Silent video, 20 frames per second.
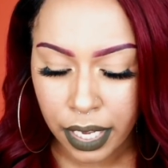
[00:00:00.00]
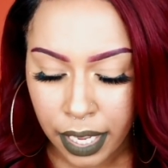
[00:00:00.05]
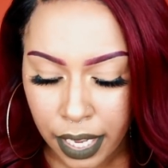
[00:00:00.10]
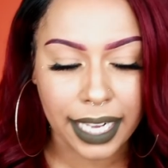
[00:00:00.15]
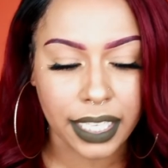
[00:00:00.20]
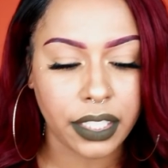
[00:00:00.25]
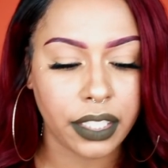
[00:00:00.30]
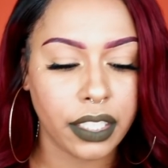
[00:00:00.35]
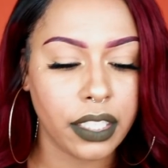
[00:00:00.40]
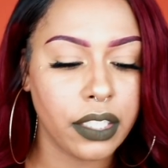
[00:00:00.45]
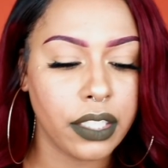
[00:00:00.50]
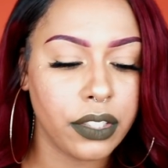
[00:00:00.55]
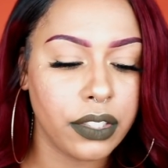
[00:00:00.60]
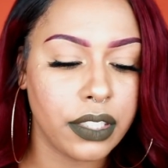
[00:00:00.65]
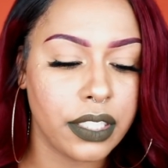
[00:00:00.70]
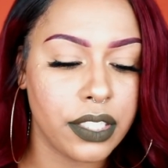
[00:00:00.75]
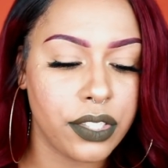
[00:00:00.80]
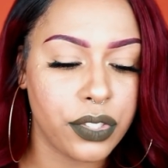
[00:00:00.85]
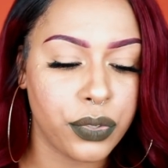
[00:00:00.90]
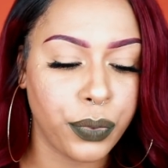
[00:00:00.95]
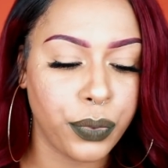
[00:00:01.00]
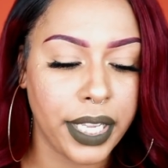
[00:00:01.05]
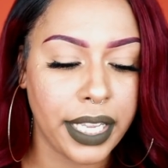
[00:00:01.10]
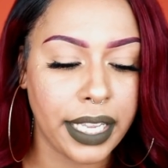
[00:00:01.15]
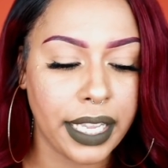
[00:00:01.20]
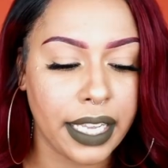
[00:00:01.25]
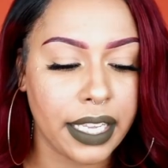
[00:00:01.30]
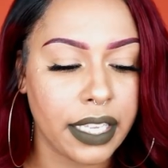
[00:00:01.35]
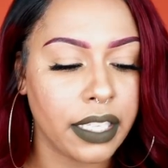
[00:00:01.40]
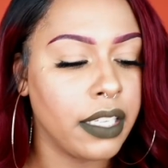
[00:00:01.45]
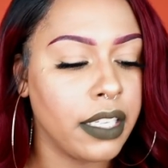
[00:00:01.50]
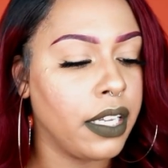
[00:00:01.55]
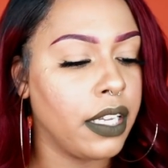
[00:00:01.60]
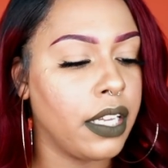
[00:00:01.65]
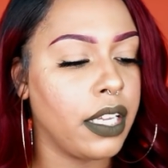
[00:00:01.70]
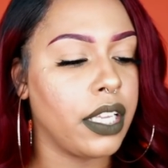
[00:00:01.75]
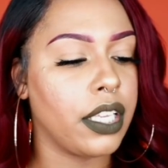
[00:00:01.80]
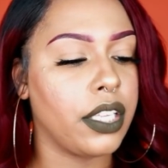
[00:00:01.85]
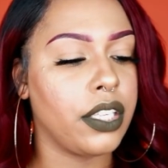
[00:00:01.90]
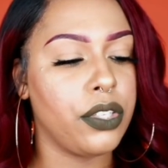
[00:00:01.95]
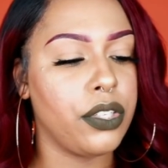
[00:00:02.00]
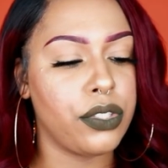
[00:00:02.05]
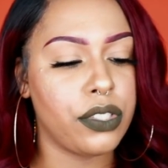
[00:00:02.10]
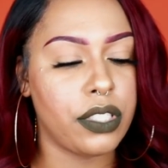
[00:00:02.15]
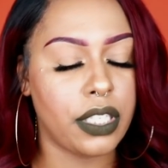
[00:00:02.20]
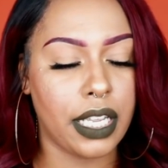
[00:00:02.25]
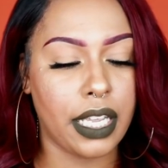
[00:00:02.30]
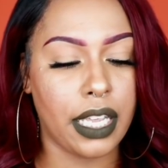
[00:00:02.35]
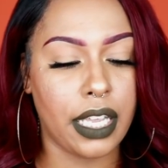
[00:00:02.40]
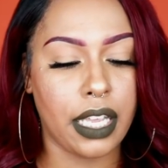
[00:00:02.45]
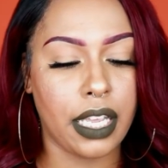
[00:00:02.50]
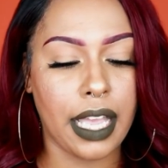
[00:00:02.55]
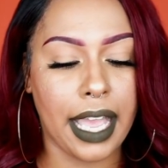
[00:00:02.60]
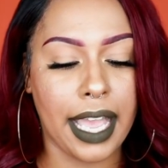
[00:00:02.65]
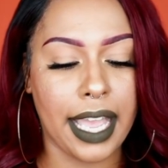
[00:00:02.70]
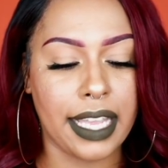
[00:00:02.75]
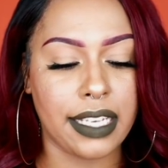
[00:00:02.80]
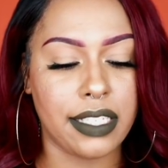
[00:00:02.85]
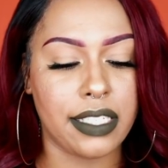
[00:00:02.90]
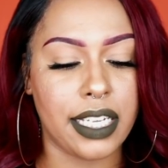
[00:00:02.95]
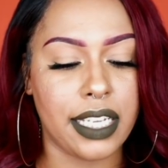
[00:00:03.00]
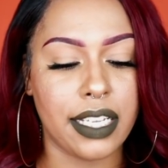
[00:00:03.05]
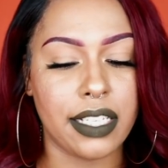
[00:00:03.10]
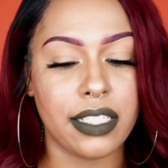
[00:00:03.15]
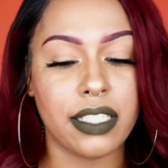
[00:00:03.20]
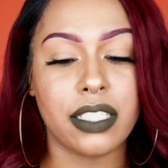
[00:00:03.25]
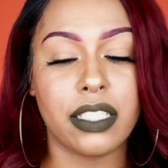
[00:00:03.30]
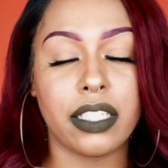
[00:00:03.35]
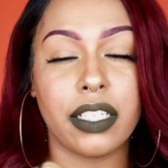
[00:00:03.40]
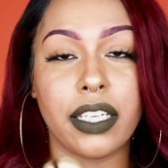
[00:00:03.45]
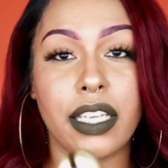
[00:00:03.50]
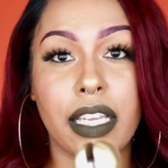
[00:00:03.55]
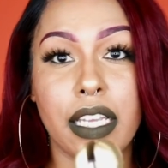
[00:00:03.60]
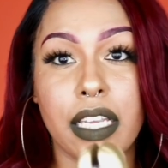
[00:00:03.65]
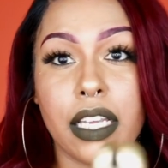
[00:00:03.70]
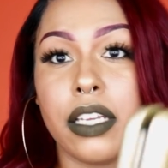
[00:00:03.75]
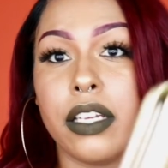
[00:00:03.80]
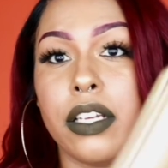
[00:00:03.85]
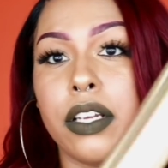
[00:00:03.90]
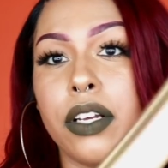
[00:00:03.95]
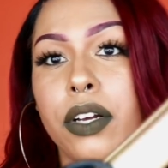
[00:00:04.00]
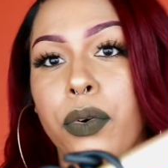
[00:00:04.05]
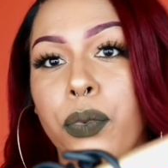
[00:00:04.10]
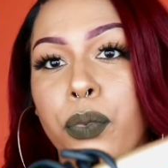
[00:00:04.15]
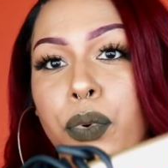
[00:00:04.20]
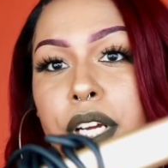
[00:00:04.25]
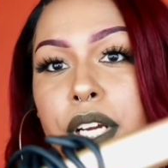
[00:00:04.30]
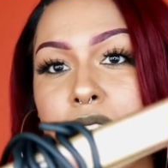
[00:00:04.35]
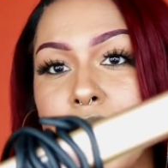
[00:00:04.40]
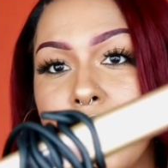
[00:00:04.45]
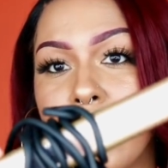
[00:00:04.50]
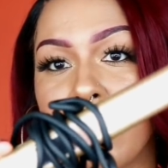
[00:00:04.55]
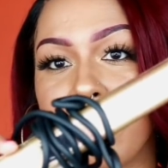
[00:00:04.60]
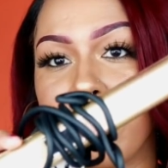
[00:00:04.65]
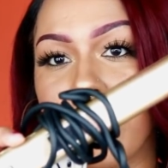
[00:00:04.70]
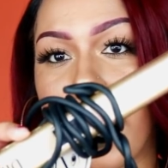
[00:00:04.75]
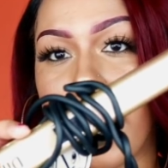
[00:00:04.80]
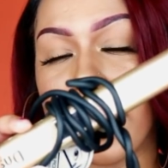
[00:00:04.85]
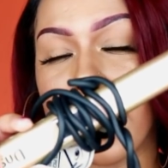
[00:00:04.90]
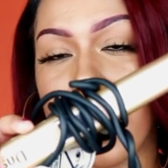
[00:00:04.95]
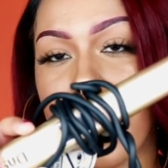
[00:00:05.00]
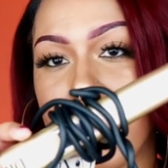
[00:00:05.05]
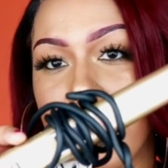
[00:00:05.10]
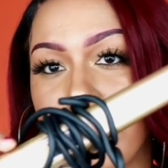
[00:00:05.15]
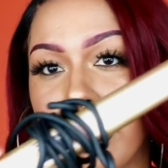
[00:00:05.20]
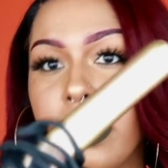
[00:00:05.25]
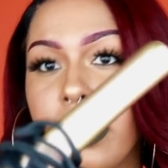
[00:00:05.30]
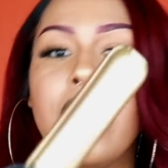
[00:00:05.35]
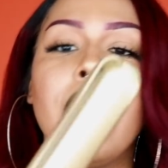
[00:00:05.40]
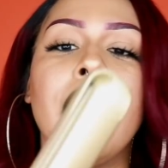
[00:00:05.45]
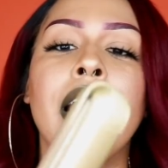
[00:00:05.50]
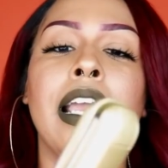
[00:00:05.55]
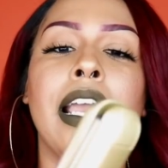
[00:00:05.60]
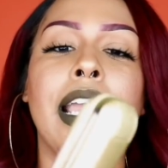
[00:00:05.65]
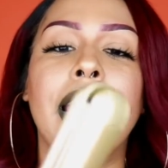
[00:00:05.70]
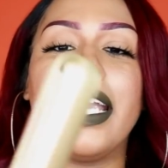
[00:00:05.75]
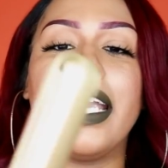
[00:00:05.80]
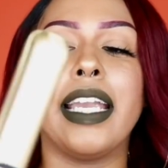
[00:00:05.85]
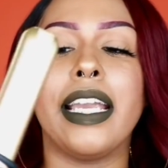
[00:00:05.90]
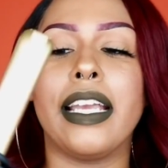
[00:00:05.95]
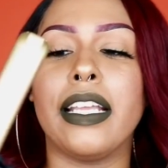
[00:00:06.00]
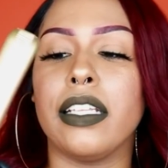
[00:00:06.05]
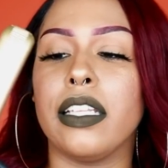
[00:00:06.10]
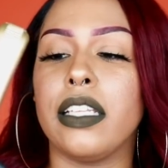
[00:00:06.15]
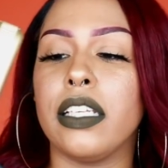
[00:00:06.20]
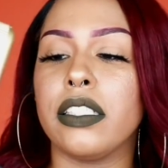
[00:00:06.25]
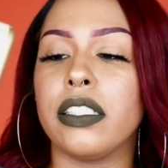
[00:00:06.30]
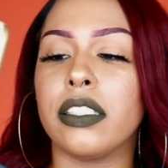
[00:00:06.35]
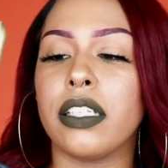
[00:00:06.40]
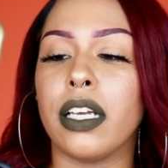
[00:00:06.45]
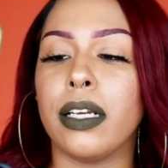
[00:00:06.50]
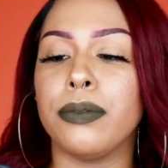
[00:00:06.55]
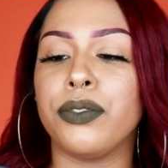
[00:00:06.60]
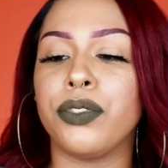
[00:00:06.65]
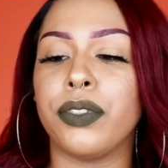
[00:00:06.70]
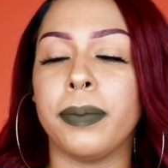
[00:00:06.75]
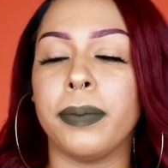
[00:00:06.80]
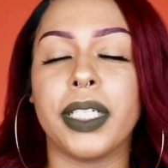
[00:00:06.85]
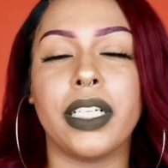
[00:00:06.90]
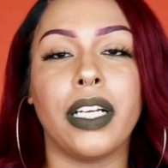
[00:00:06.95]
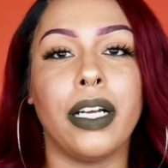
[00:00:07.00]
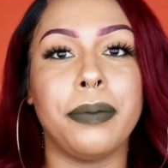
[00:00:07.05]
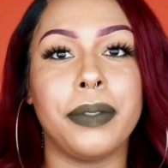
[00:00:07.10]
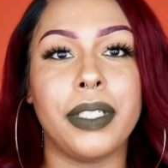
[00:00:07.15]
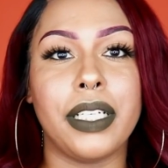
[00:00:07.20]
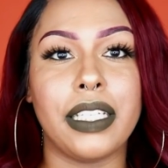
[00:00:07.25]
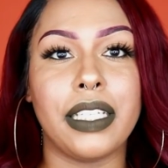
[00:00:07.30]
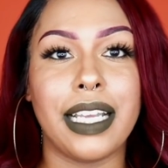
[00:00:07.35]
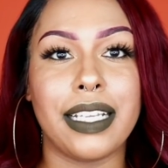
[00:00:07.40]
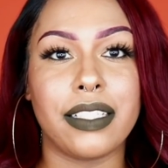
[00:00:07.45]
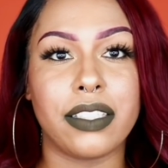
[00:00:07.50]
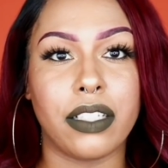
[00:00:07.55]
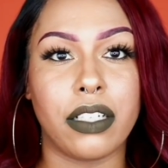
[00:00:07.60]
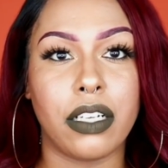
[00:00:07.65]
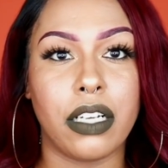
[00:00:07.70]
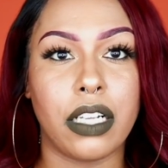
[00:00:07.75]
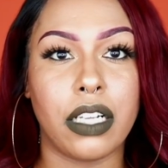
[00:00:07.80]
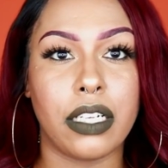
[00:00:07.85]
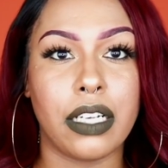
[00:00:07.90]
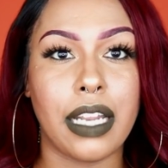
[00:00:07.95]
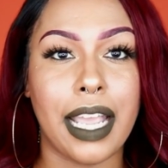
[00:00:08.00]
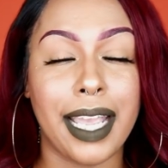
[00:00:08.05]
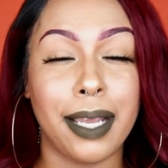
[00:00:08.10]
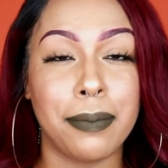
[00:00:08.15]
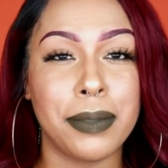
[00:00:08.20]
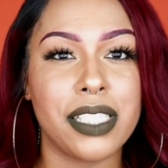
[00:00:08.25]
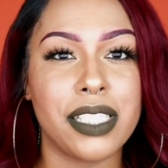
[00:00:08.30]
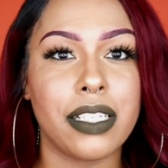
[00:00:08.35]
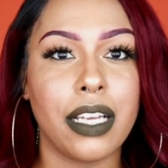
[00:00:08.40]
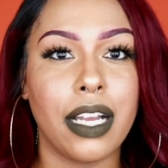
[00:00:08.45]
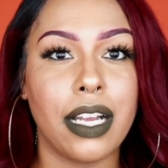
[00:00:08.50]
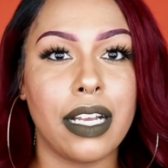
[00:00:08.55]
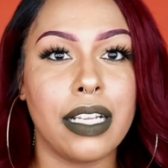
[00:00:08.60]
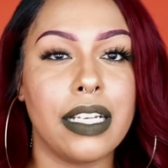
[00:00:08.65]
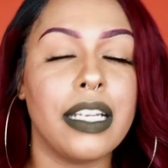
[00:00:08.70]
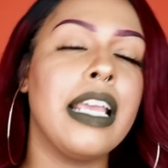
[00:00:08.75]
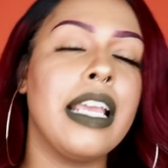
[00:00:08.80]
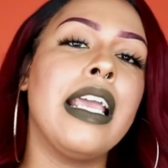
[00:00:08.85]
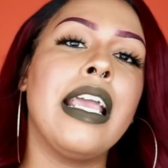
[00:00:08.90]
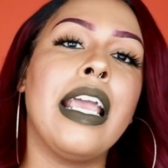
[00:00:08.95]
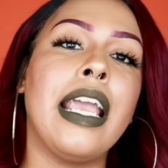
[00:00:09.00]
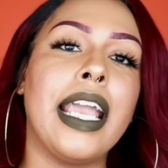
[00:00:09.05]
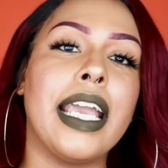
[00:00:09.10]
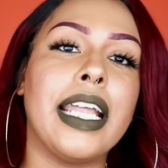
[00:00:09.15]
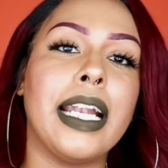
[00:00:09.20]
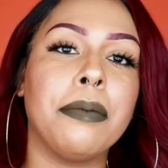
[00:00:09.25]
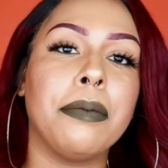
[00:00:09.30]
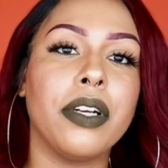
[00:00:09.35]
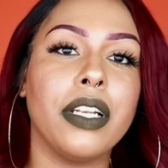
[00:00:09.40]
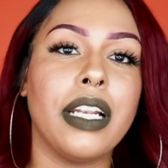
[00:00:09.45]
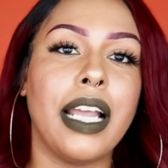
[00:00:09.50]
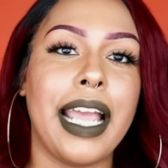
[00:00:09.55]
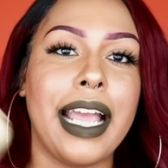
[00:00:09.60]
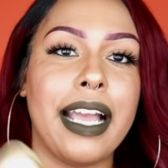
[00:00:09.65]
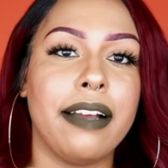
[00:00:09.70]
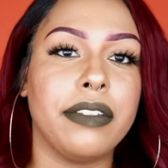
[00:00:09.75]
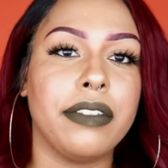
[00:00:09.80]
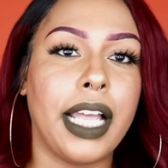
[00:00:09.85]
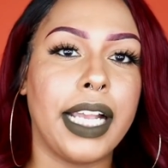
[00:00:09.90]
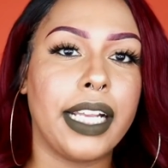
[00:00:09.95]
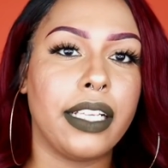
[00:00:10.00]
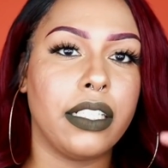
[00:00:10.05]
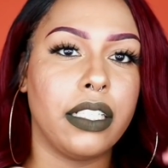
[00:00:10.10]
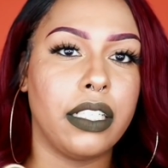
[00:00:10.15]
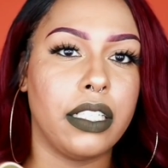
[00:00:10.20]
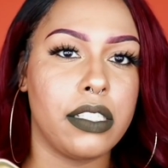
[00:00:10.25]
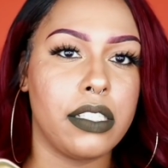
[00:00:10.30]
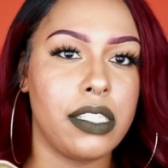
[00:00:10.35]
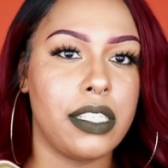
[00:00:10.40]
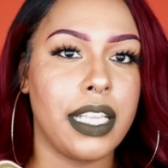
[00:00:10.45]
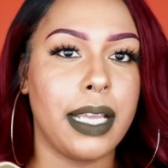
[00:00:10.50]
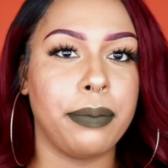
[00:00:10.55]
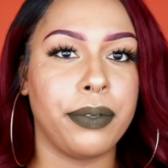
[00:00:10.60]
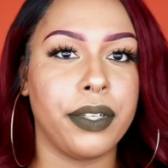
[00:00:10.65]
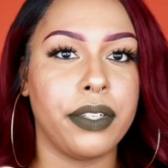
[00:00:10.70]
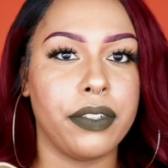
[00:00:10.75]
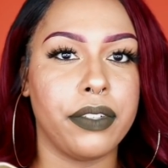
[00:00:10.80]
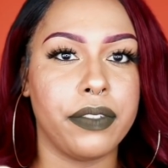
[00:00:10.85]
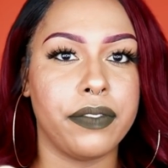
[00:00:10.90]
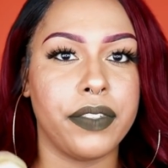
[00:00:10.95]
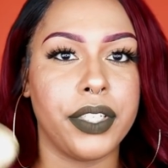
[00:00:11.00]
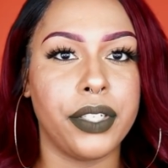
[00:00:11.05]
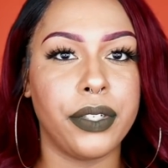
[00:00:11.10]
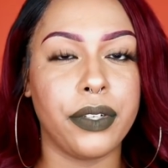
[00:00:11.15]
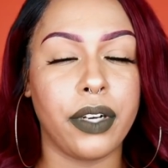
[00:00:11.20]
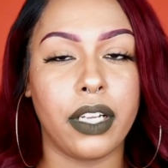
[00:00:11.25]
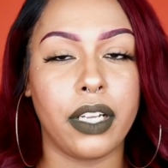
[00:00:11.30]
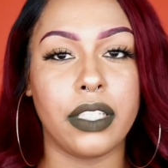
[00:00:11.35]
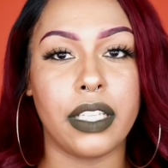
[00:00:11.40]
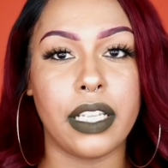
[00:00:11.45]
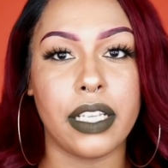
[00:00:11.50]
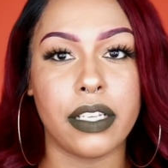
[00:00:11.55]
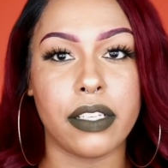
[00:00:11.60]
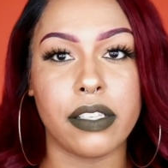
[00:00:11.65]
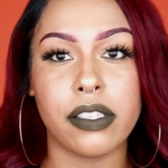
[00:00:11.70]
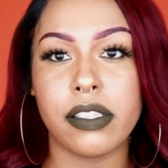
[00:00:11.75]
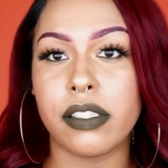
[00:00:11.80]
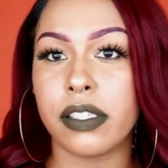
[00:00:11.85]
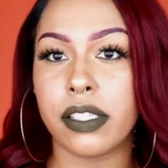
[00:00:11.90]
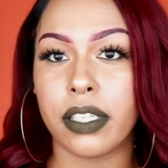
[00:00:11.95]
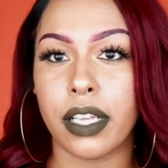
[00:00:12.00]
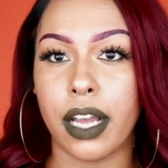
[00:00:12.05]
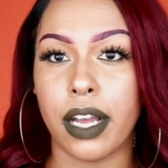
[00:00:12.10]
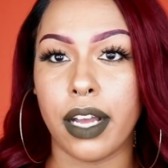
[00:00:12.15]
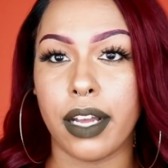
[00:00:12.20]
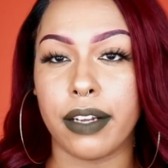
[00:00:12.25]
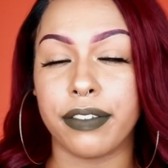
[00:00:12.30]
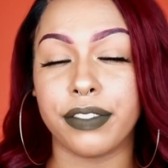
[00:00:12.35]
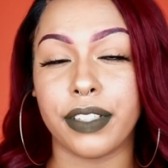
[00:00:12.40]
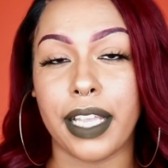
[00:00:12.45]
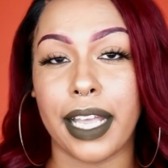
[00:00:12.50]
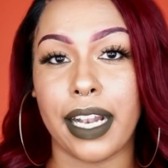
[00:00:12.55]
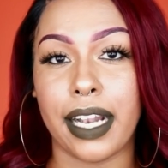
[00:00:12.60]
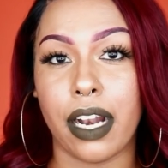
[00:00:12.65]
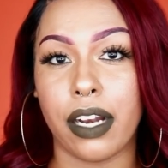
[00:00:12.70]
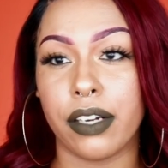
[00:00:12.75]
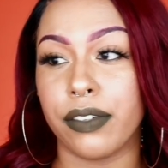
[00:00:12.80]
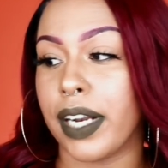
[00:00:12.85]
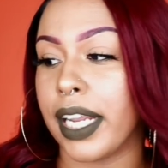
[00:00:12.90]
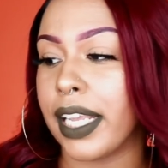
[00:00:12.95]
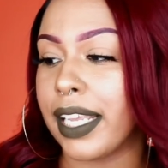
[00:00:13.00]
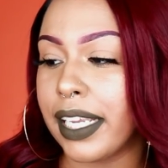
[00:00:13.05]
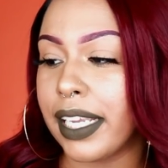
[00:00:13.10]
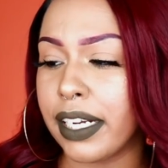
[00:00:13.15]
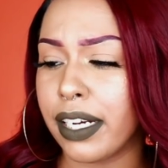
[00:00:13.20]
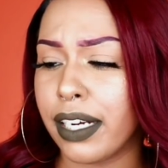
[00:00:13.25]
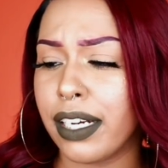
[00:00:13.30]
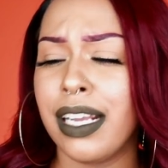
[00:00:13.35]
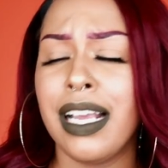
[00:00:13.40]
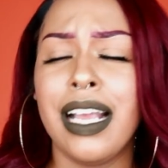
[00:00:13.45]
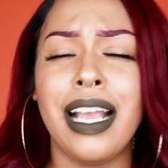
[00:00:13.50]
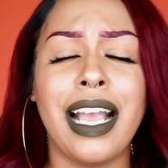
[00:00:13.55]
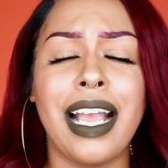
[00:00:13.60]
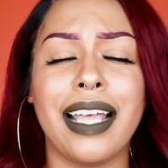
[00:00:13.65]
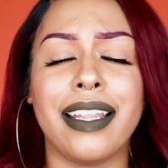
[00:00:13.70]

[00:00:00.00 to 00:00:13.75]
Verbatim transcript: I curled this wig using a Dinsley 1-inch flat iron, and this comes from a company that's on Amazon, and I'm gonna have like a separate review on this flat iron right here.